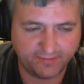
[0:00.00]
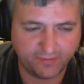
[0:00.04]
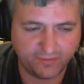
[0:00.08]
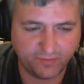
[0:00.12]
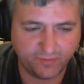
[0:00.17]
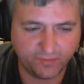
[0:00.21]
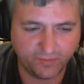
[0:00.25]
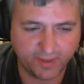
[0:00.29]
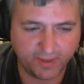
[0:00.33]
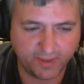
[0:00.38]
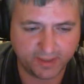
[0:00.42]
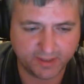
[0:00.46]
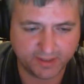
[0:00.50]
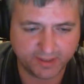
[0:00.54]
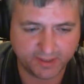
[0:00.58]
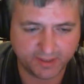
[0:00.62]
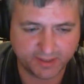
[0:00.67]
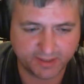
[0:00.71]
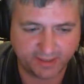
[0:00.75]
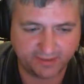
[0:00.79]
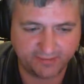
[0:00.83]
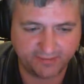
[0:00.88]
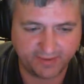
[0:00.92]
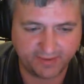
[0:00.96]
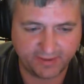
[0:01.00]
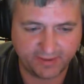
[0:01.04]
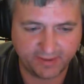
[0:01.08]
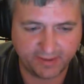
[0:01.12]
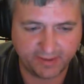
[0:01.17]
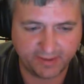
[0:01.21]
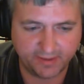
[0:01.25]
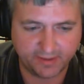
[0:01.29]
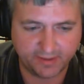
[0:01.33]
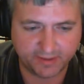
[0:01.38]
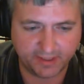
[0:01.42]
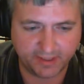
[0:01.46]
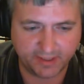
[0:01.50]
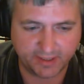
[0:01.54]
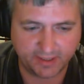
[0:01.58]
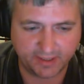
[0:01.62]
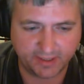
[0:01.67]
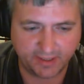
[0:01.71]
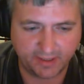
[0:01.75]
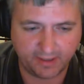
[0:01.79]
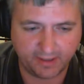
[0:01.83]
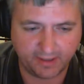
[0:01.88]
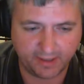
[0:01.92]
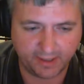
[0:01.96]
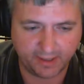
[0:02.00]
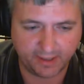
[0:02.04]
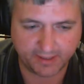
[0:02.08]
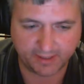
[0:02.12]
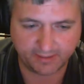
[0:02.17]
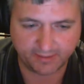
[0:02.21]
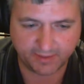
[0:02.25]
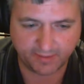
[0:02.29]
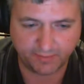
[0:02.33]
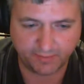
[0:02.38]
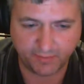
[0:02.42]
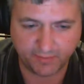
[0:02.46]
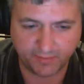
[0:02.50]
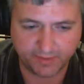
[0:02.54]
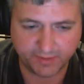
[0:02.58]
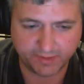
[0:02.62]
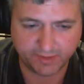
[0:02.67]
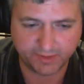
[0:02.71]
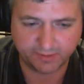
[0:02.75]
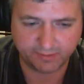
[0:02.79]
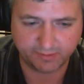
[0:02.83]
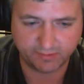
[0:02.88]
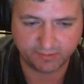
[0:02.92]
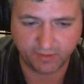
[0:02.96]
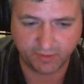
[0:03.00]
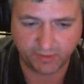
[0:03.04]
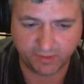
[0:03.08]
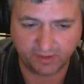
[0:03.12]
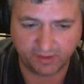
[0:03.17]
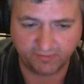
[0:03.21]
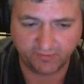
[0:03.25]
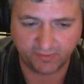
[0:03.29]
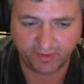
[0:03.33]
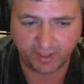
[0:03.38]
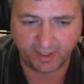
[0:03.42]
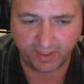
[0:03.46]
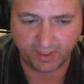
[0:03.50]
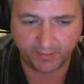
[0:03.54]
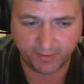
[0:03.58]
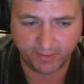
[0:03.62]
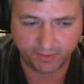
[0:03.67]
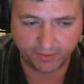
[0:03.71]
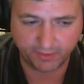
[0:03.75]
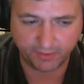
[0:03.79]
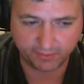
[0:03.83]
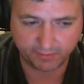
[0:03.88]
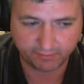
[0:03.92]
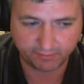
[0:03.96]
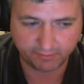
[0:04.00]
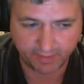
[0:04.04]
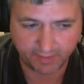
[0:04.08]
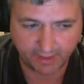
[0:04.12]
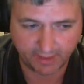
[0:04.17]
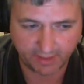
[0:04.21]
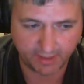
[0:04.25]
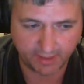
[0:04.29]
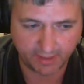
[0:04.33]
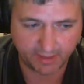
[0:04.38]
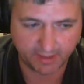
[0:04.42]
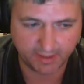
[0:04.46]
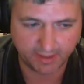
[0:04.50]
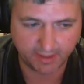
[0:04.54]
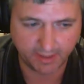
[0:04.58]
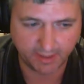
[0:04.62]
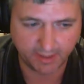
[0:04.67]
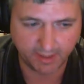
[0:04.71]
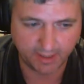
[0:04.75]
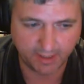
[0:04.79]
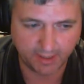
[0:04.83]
few weaknesses I found in it is like a lot of times I'm always looking for ammo, and